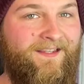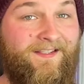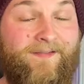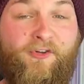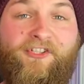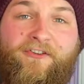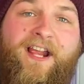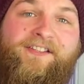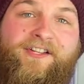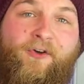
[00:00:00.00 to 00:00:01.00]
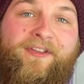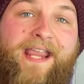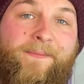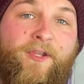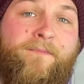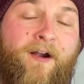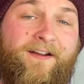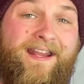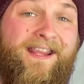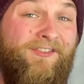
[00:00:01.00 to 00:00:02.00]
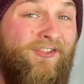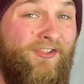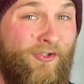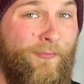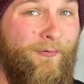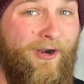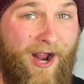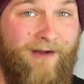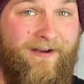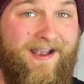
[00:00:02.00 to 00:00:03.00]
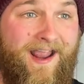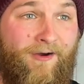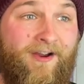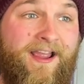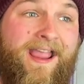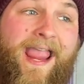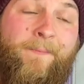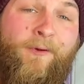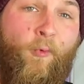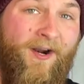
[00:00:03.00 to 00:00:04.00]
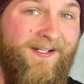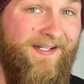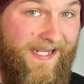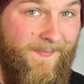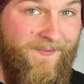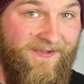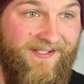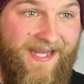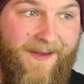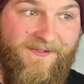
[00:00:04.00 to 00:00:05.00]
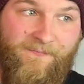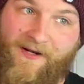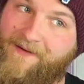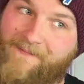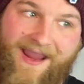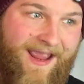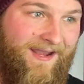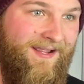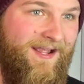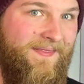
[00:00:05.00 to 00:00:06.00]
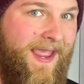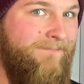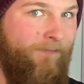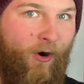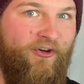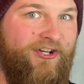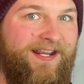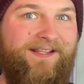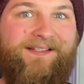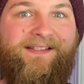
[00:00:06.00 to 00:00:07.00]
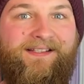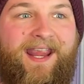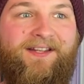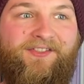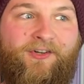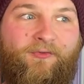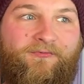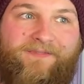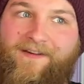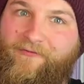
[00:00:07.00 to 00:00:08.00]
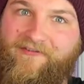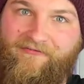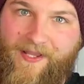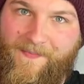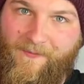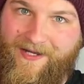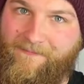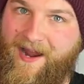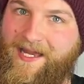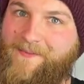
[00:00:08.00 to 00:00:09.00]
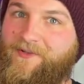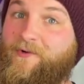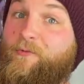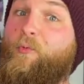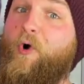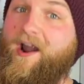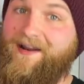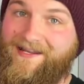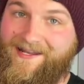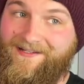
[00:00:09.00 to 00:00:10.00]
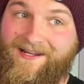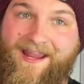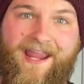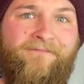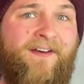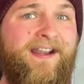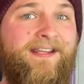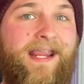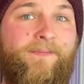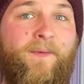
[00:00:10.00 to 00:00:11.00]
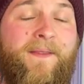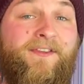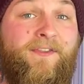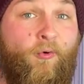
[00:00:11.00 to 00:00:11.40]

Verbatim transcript: So most of you guys know the GameCube market is super hot right now, and we wanted to keep some of these games, but man, that margin is insane. So if we flip it, we can buy games that we want to get. And finding GameCube games in the